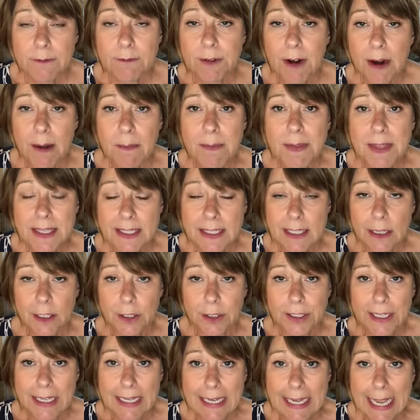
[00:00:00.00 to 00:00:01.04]
from this
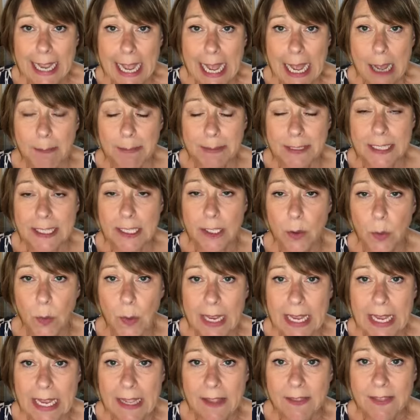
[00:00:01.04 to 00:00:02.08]
learning gap in a
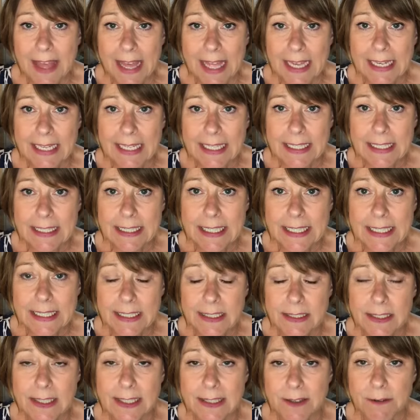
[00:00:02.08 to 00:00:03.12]
way that it
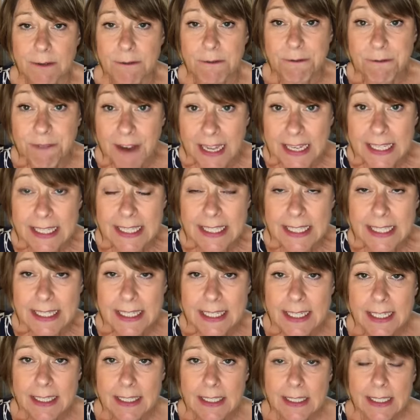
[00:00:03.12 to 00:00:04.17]
is
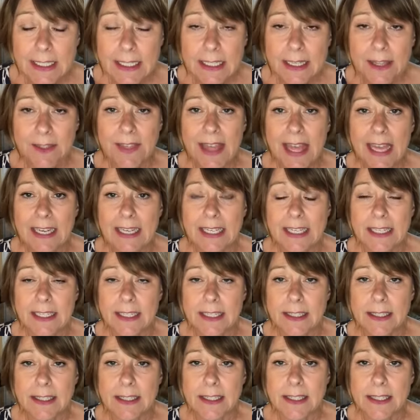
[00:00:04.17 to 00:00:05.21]
funded, that
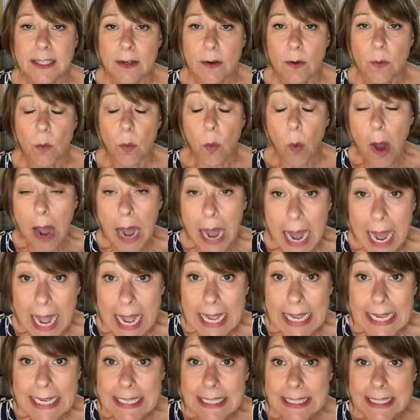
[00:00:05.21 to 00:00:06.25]
is
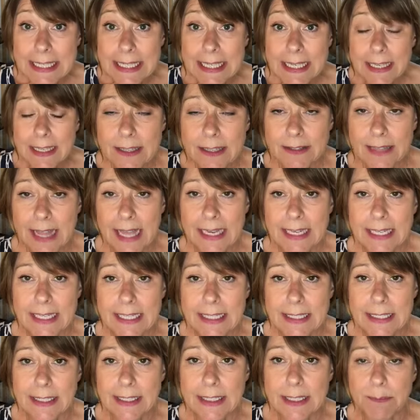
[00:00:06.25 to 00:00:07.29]
wise, that
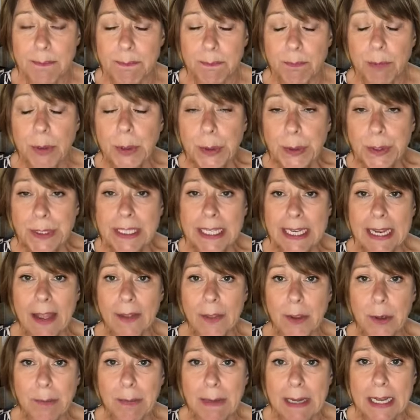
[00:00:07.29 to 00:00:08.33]
is pulled
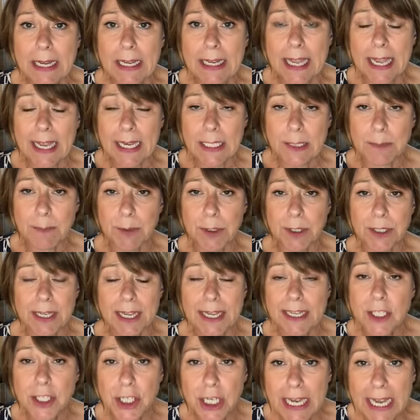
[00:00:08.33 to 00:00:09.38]
together by expert
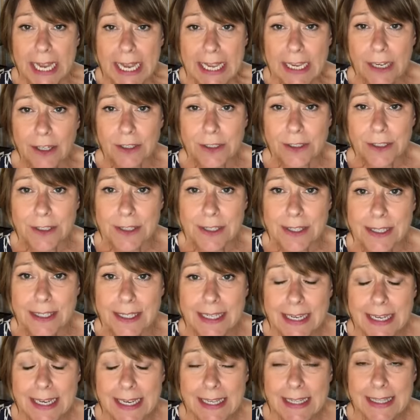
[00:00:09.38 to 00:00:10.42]
educators,
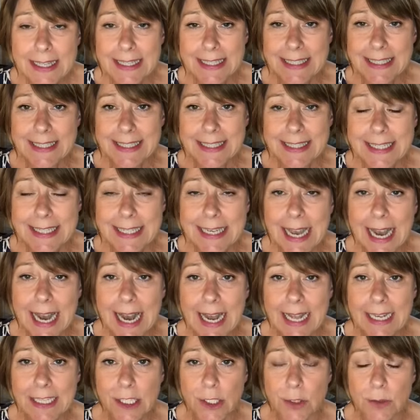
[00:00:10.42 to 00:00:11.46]
that does
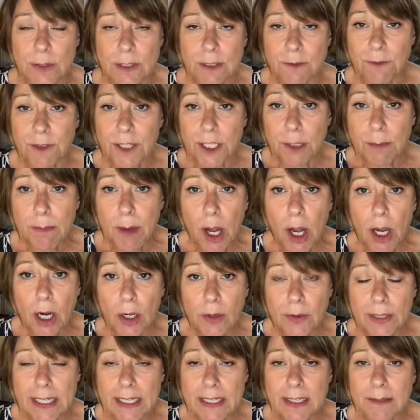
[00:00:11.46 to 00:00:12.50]
not use
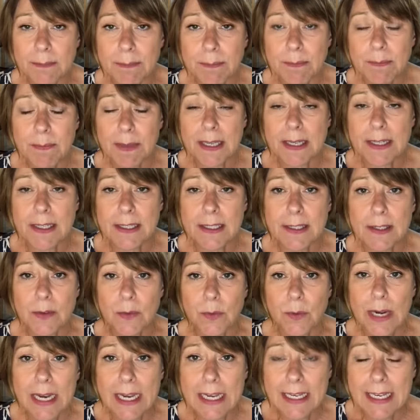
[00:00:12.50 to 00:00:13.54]
fear-mongering, because
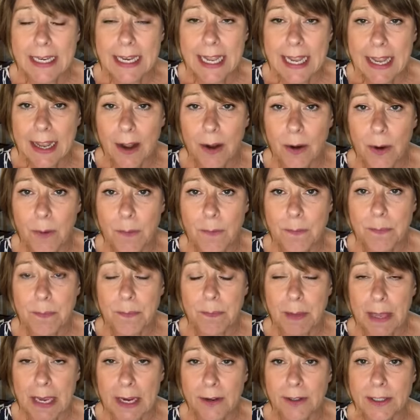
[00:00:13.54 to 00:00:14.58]
right now
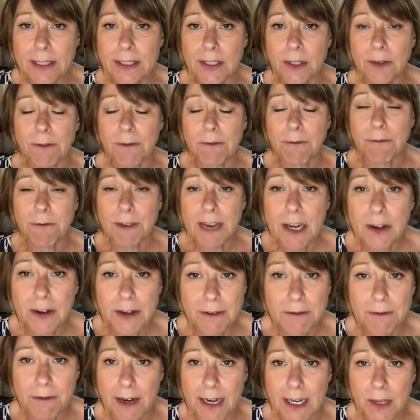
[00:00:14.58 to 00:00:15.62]
parents are very
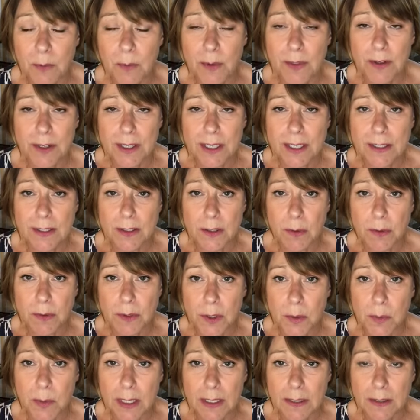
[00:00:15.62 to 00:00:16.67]
frightened when their kids don't
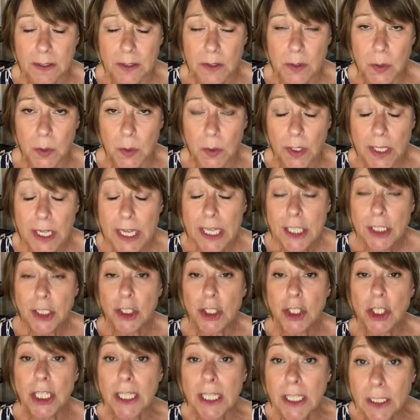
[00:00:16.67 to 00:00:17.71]
do well at school.
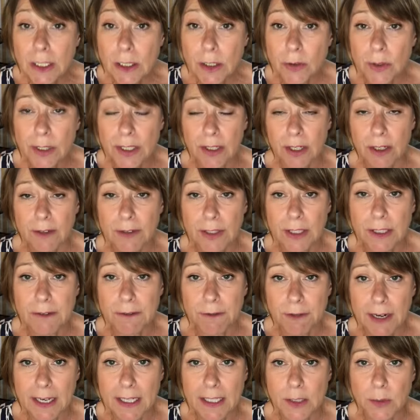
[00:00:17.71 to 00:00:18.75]
Children are very
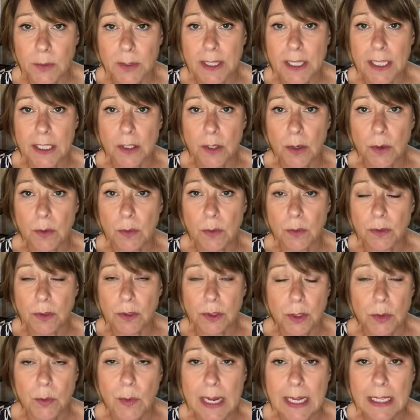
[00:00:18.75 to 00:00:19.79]
frightened when they don't
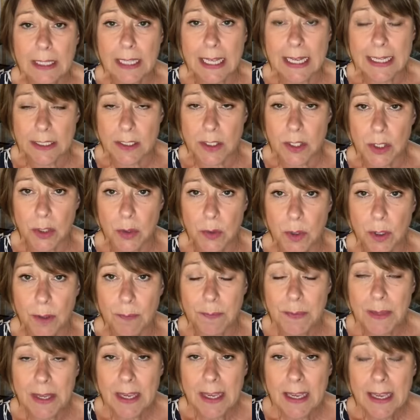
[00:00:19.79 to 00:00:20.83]
do well at
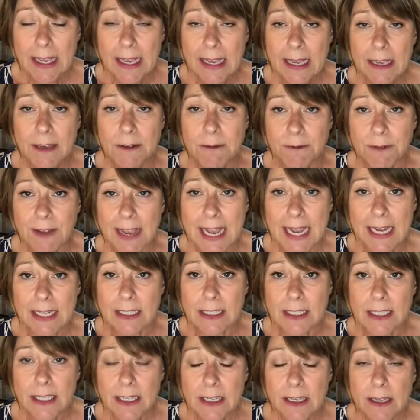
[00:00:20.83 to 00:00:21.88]
school. In
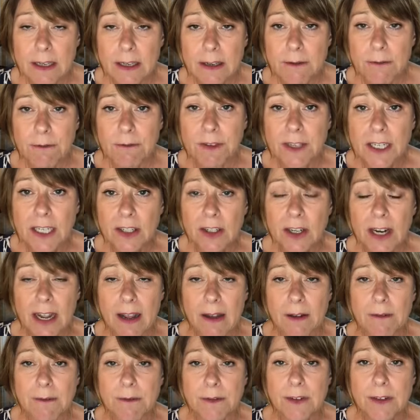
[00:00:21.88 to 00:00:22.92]
fact, fear
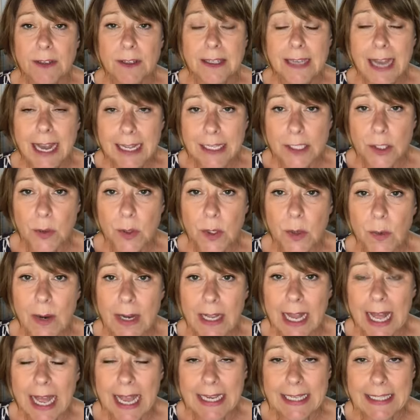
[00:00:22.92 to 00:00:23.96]
of not doing
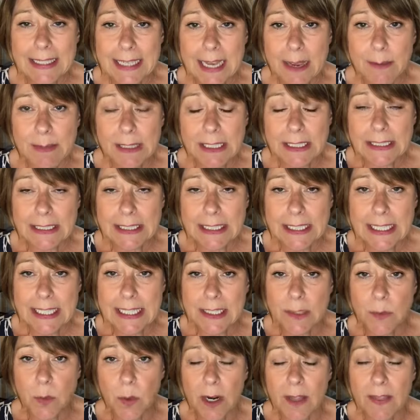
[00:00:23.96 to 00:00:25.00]
well academically
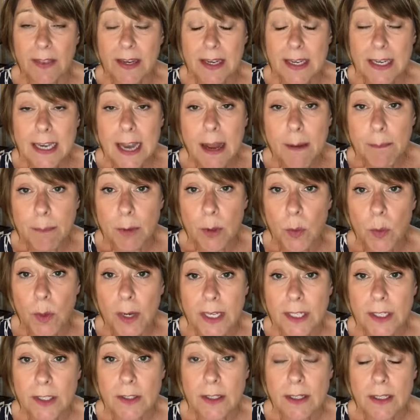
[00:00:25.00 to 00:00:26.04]
is one of the
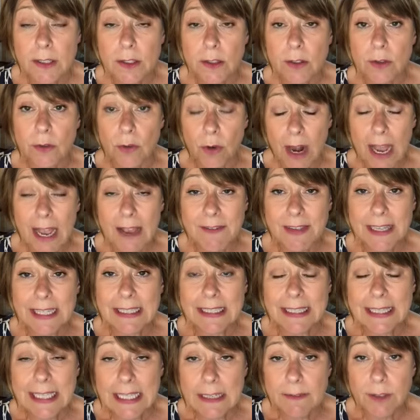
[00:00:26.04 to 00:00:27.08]
#1 driving
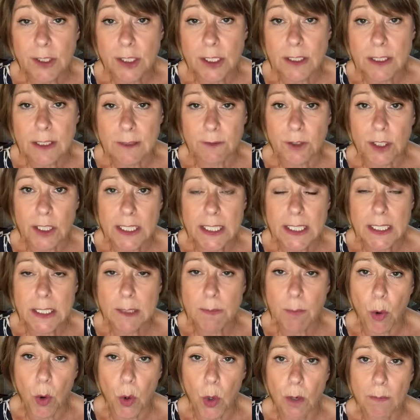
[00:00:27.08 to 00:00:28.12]
levers for kids'
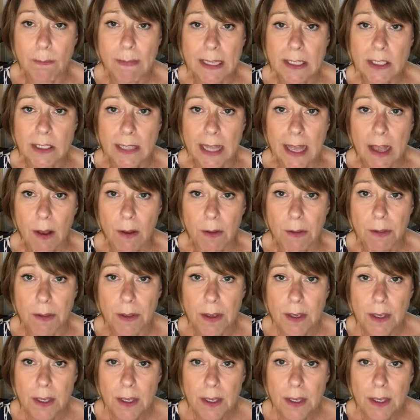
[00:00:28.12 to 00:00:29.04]
poor mental health.